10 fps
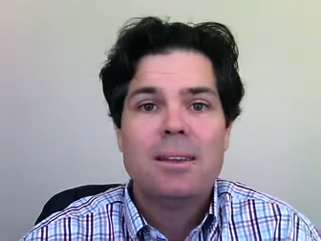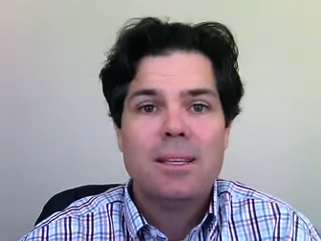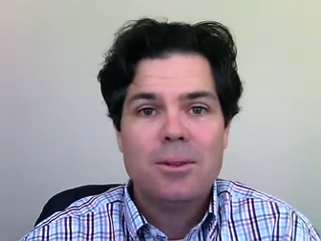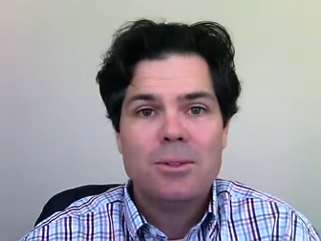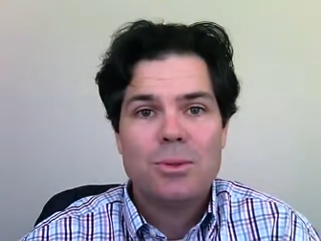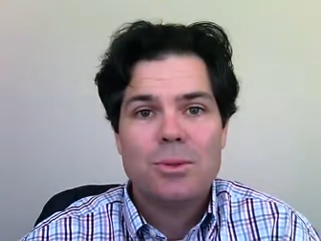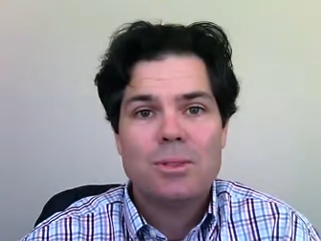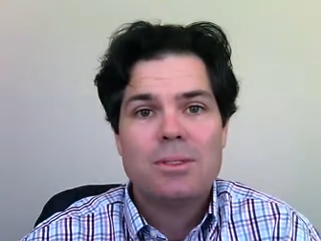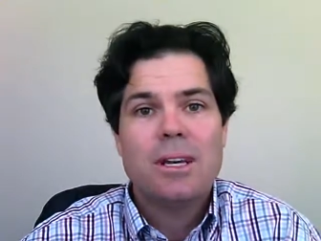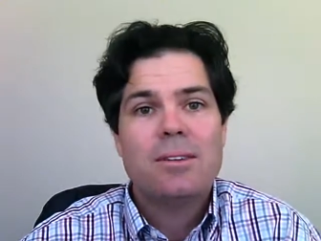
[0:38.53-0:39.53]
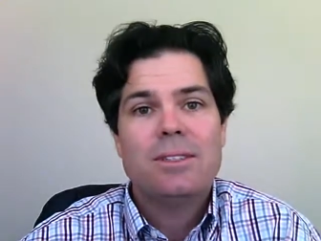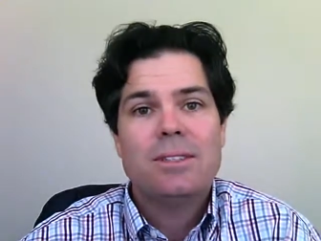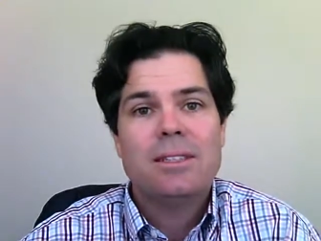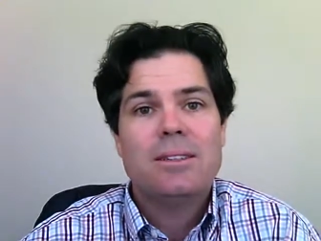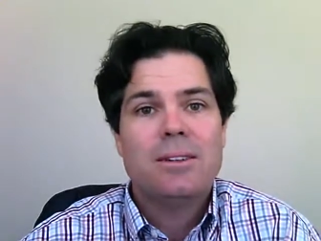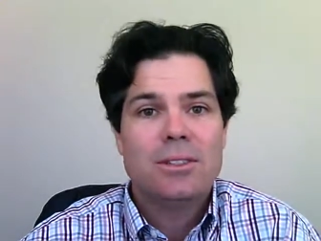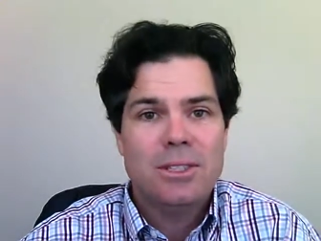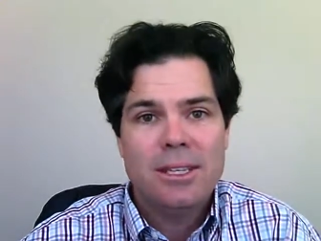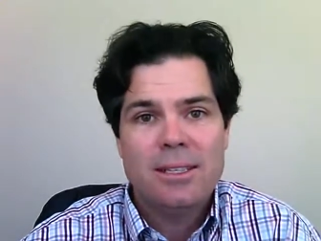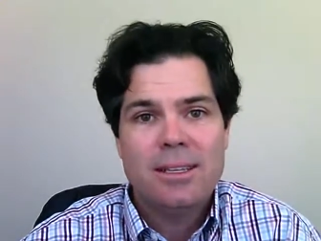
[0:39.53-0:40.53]
Liquid sources obviously are
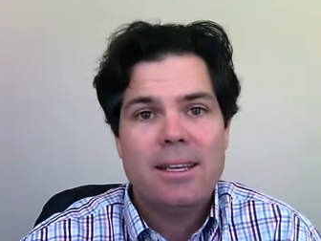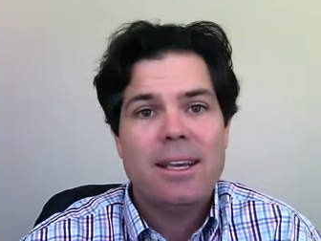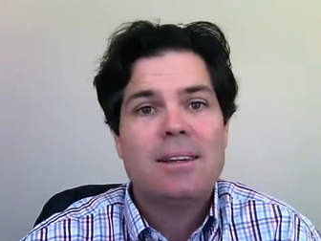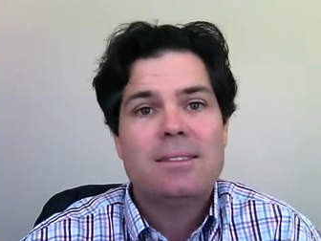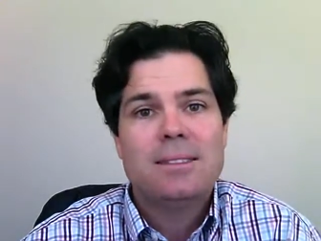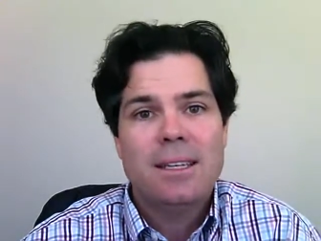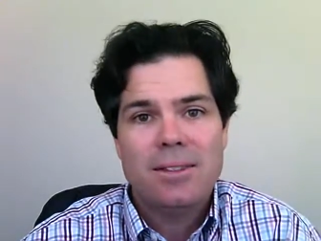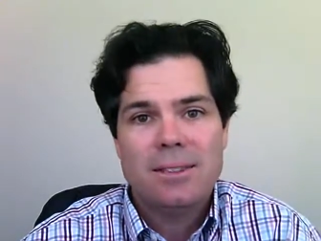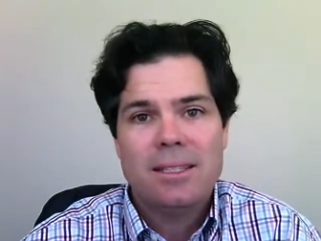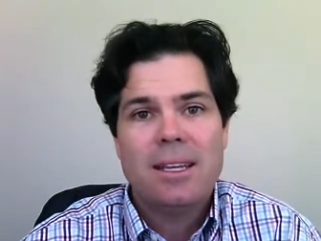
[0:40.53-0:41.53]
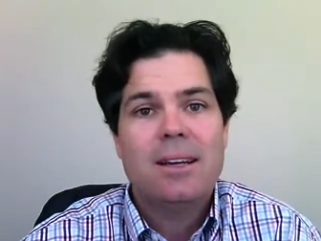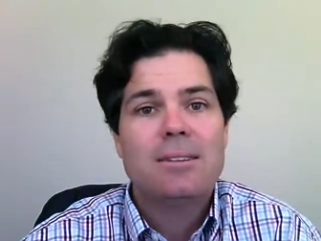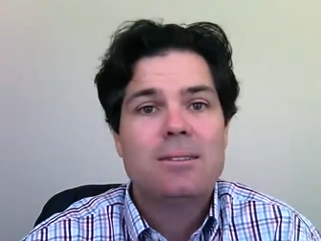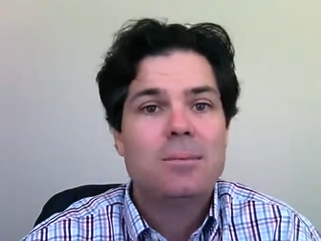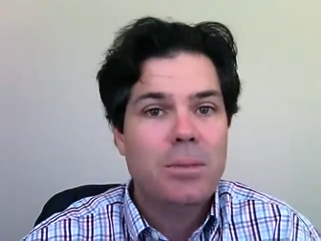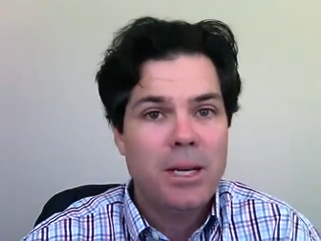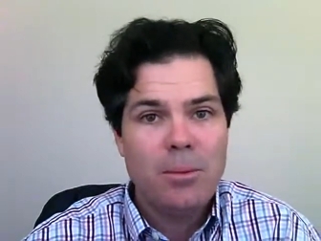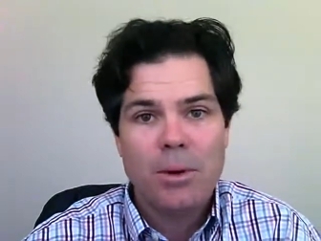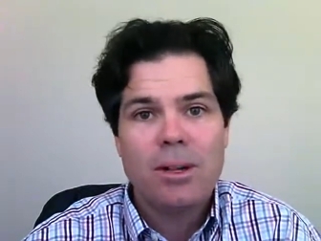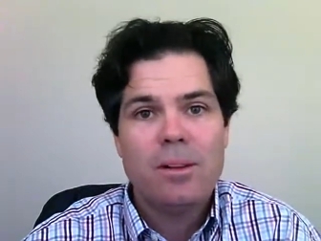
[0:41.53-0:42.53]
checking accounts, savings accounts, money
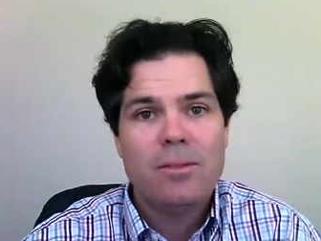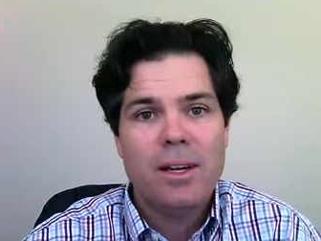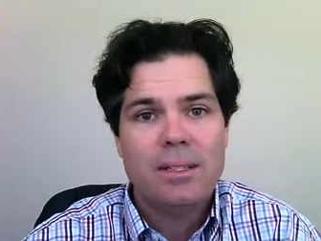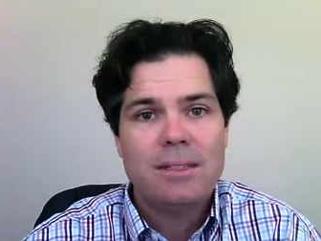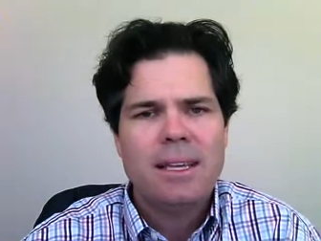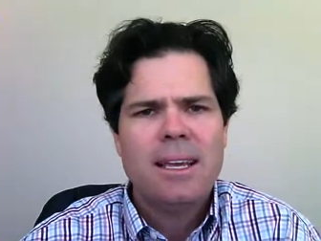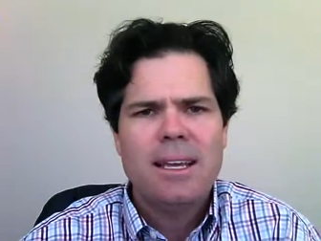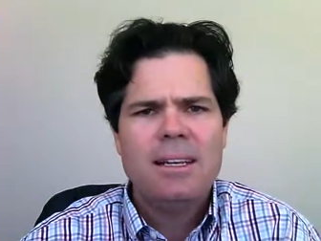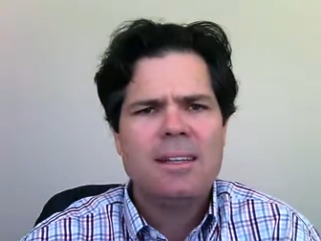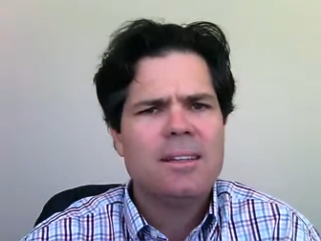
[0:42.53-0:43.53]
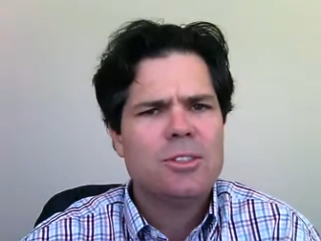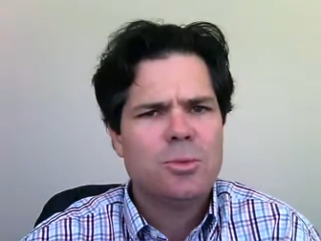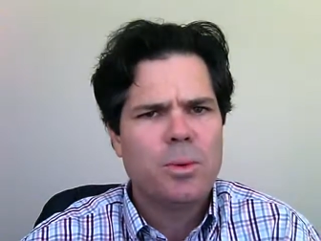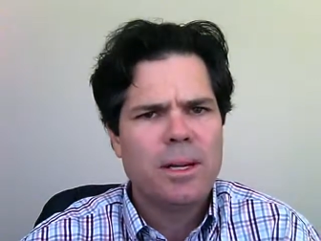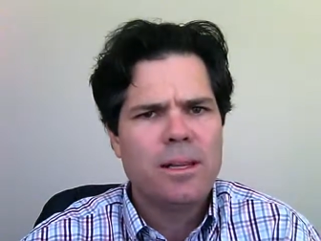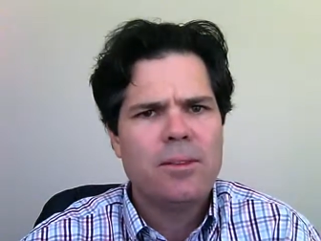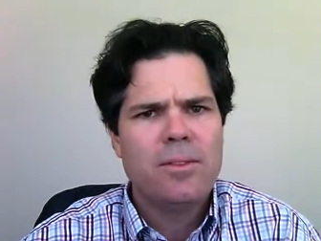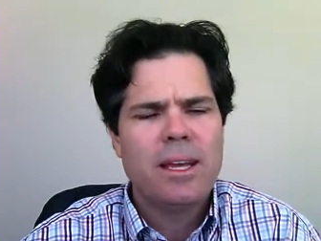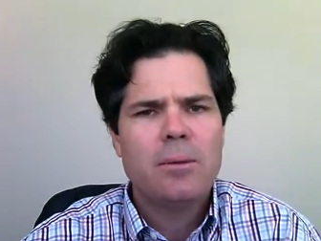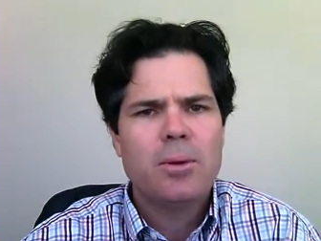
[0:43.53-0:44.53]
market funds, anything that's readily
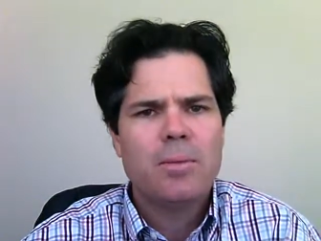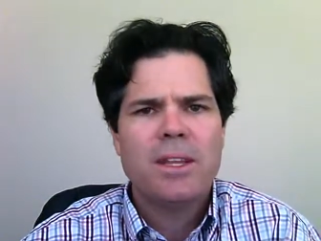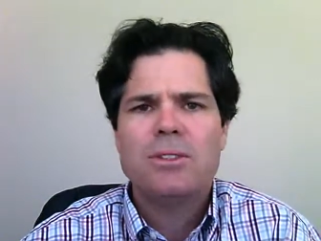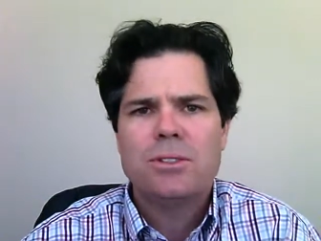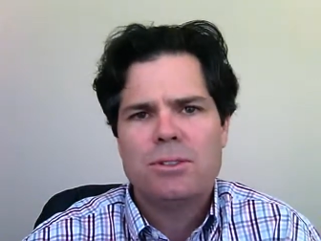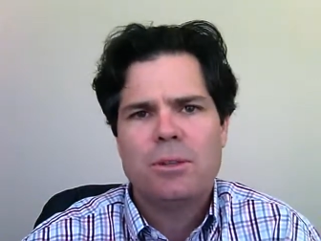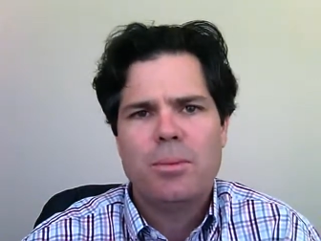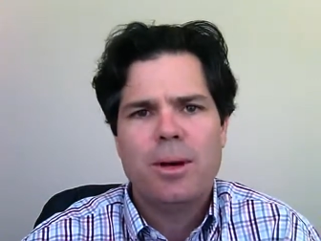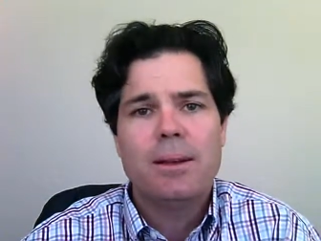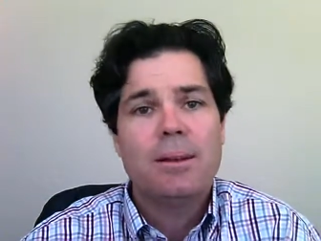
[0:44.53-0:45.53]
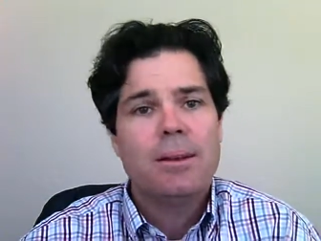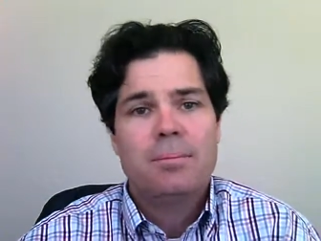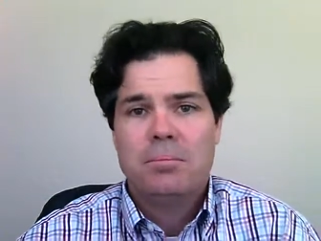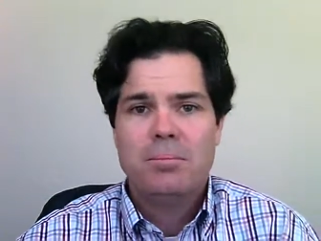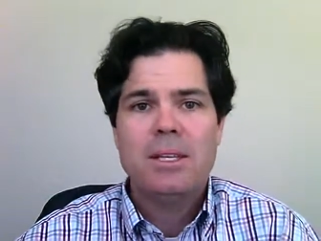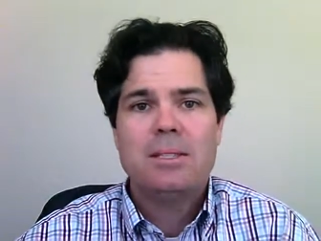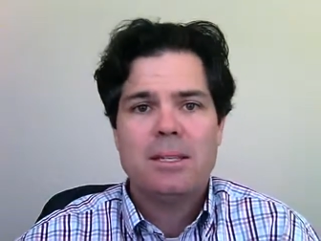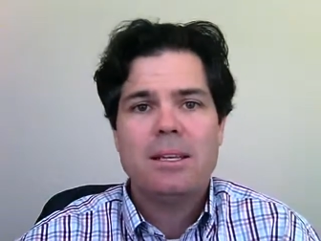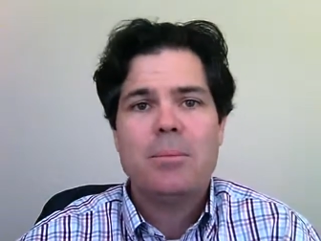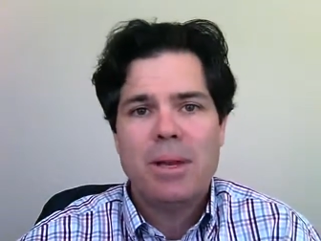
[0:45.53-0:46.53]
available and that shows up on
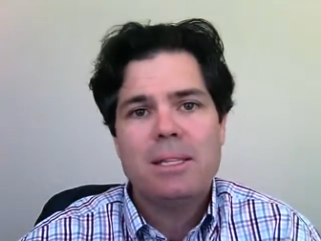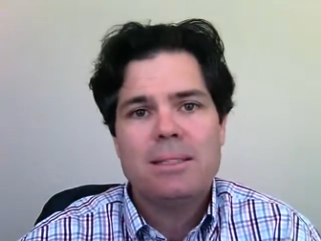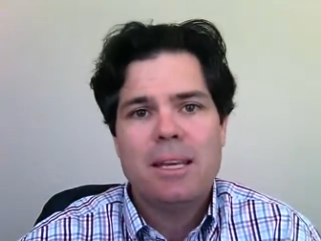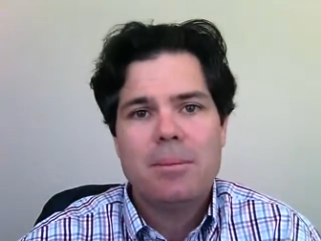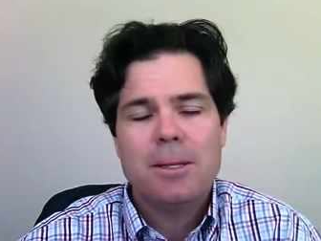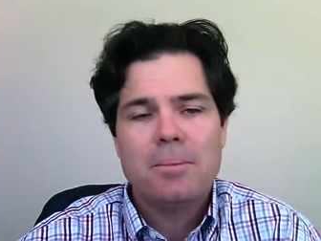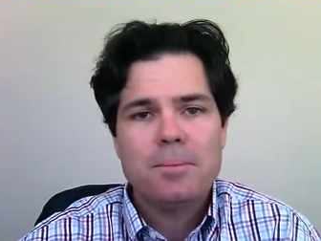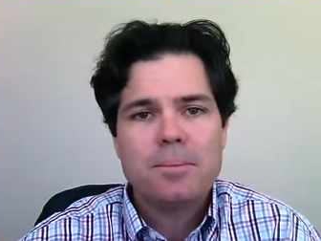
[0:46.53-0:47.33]
basically a bank statement.